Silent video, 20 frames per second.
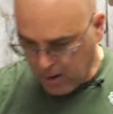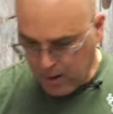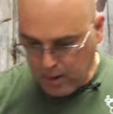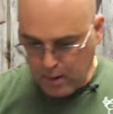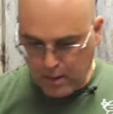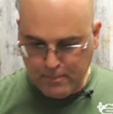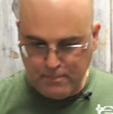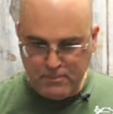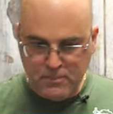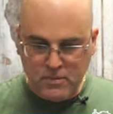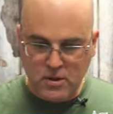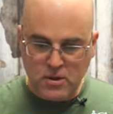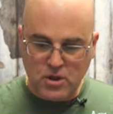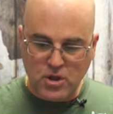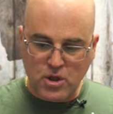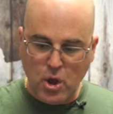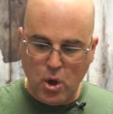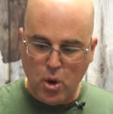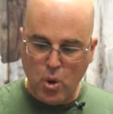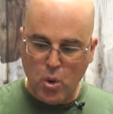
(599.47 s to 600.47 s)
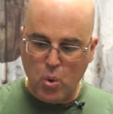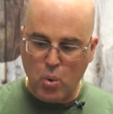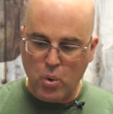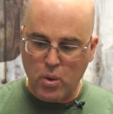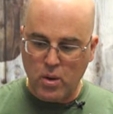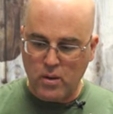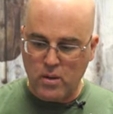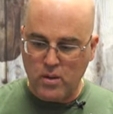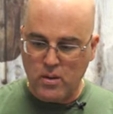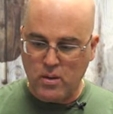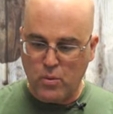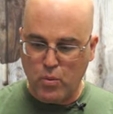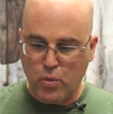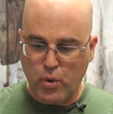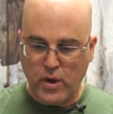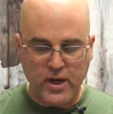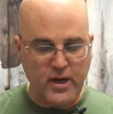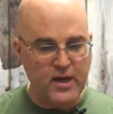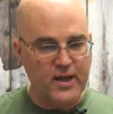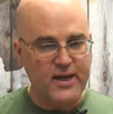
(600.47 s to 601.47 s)
Uh, so
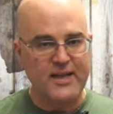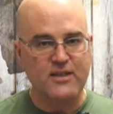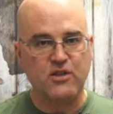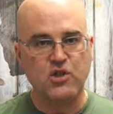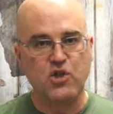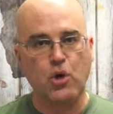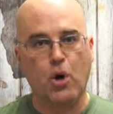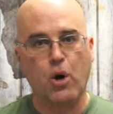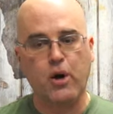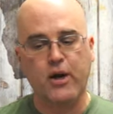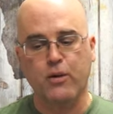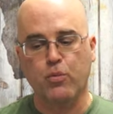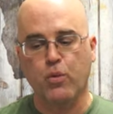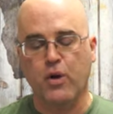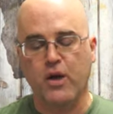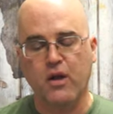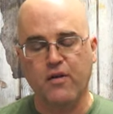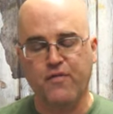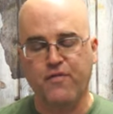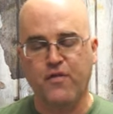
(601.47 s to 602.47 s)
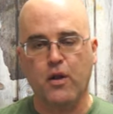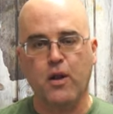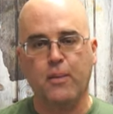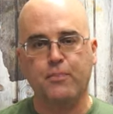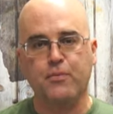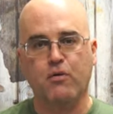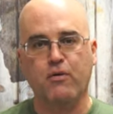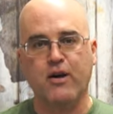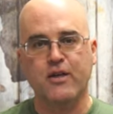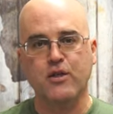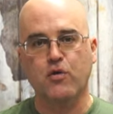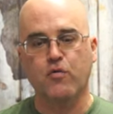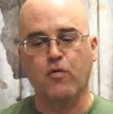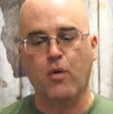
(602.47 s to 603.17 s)
we're going to get started. We're going to fill up the